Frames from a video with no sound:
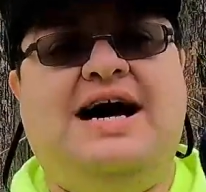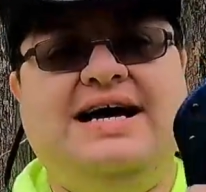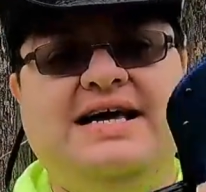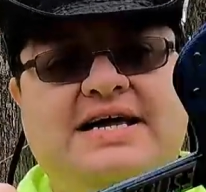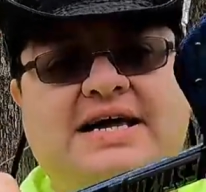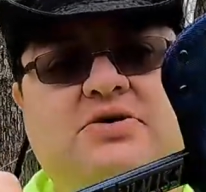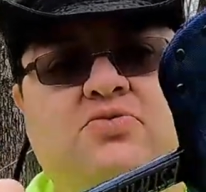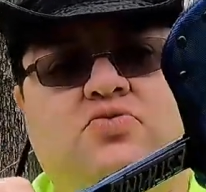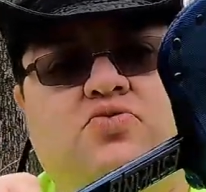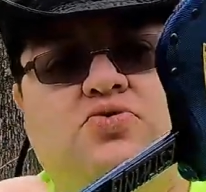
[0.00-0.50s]
I
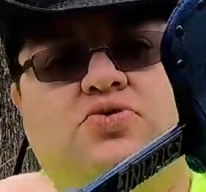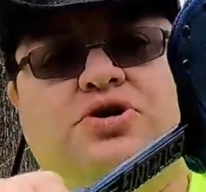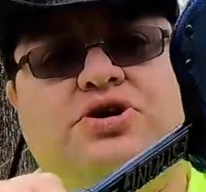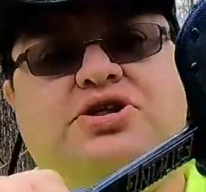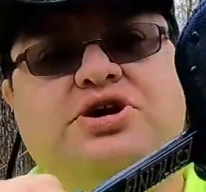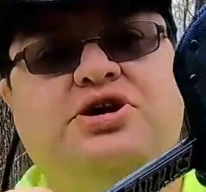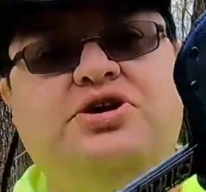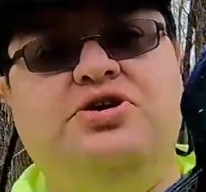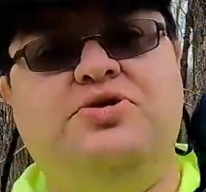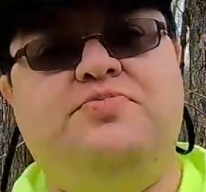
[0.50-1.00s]
can get
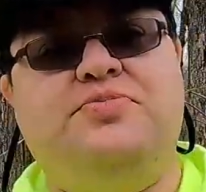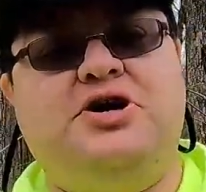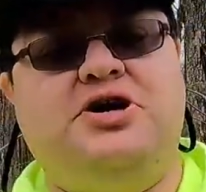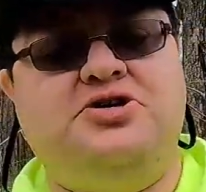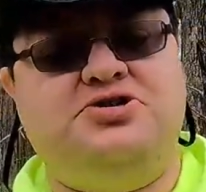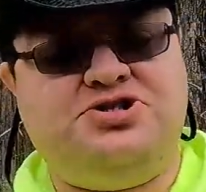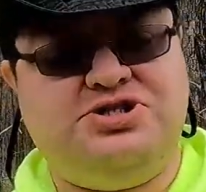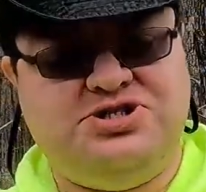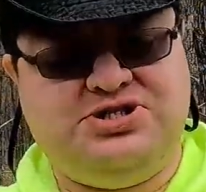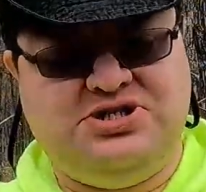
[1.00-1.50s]
really good
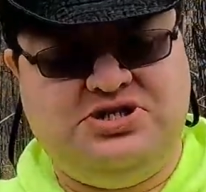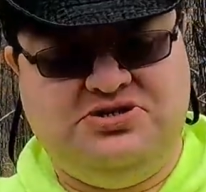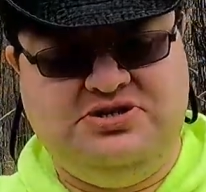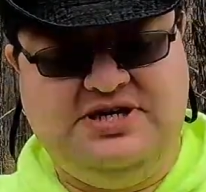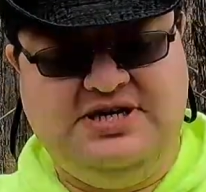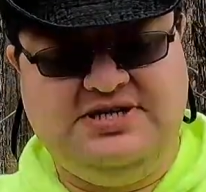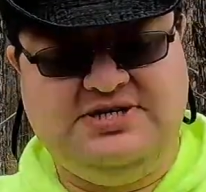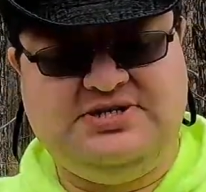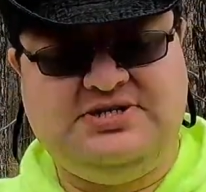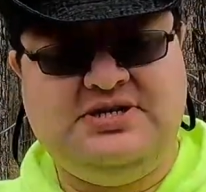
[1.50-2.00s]
purchase on
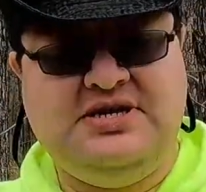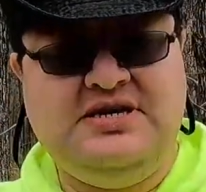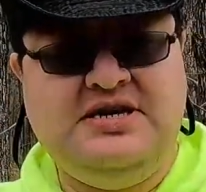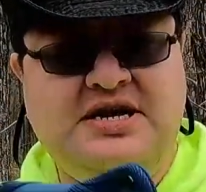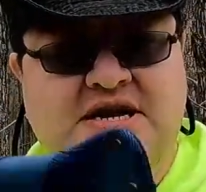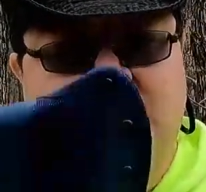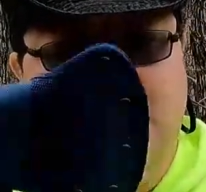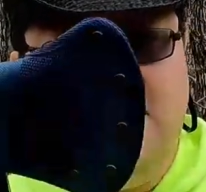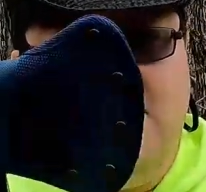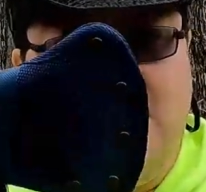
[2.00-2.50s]
this.
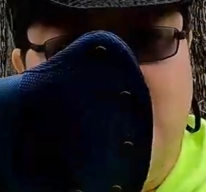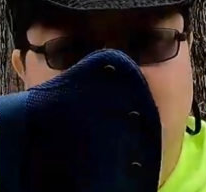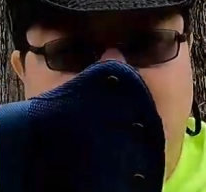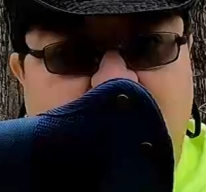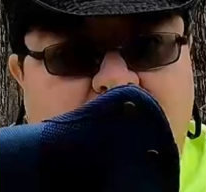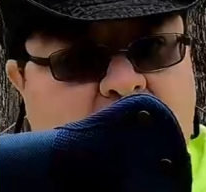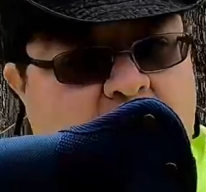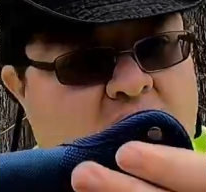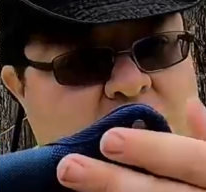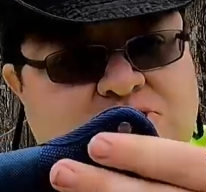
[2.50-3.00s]

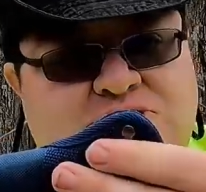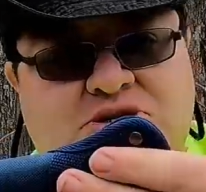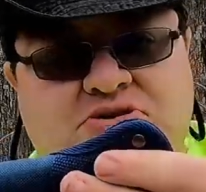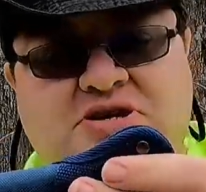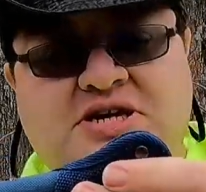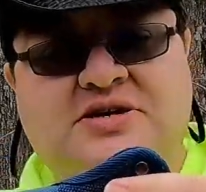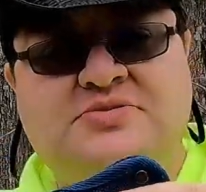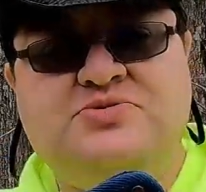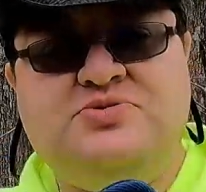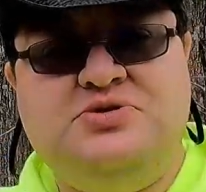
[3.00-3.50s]
Also
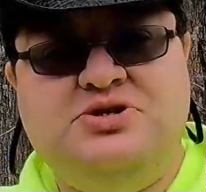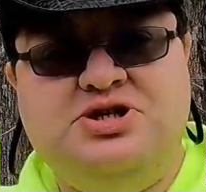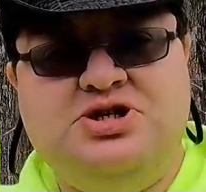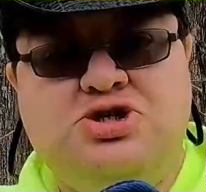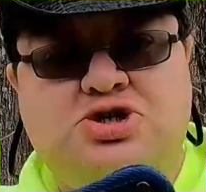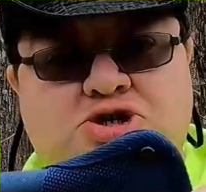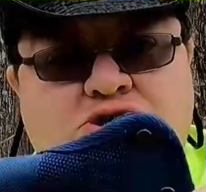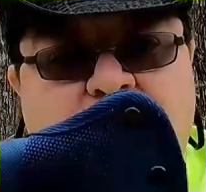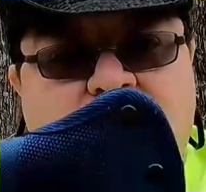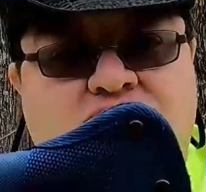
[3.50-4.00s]
comes with a
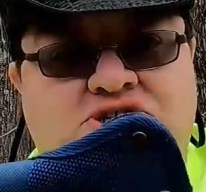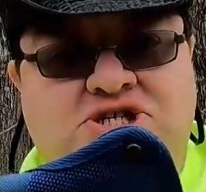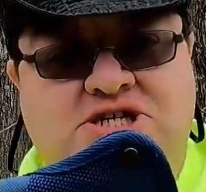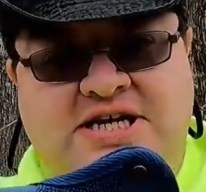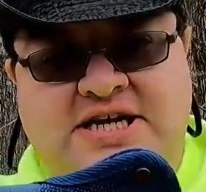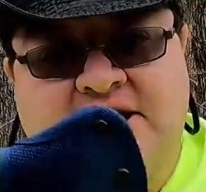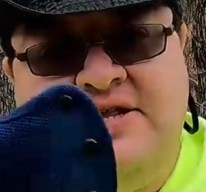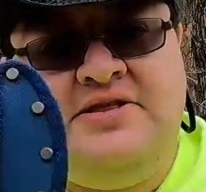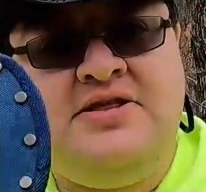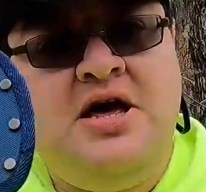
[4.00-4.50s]
good
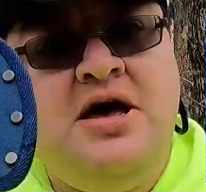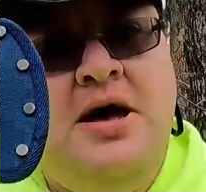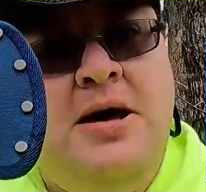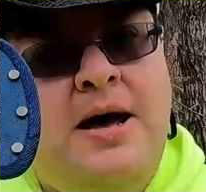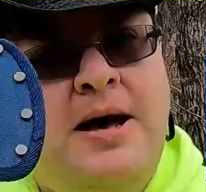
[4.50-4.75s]
sheath.